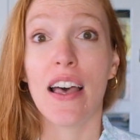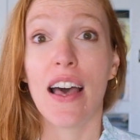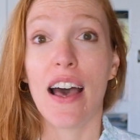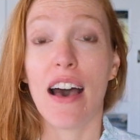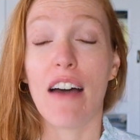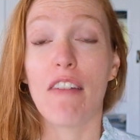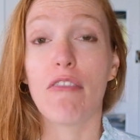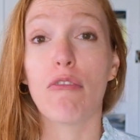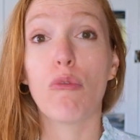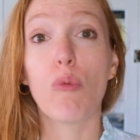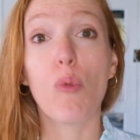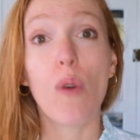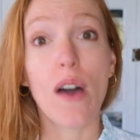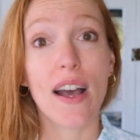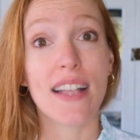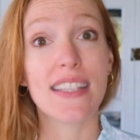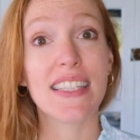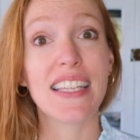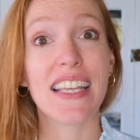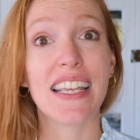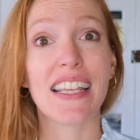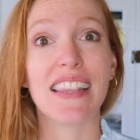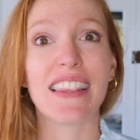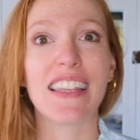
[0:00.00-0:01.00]
of
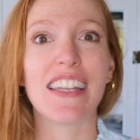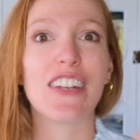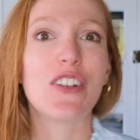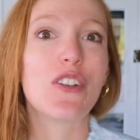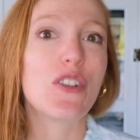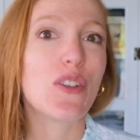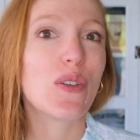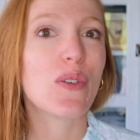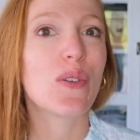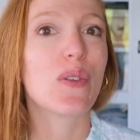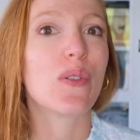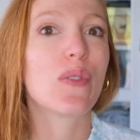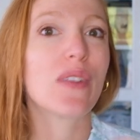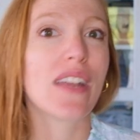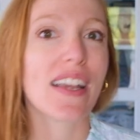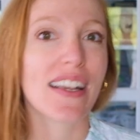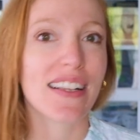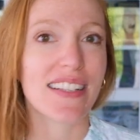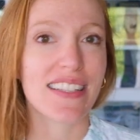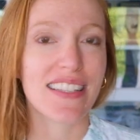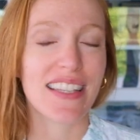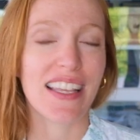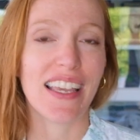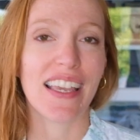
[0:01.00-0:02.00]
wanting the new
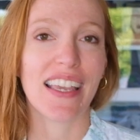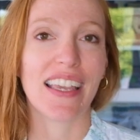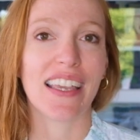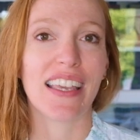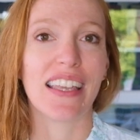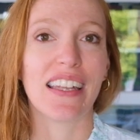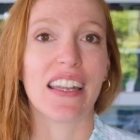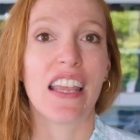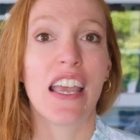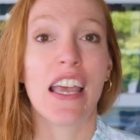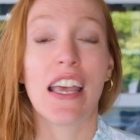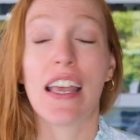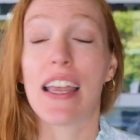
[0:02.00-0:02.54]
next thing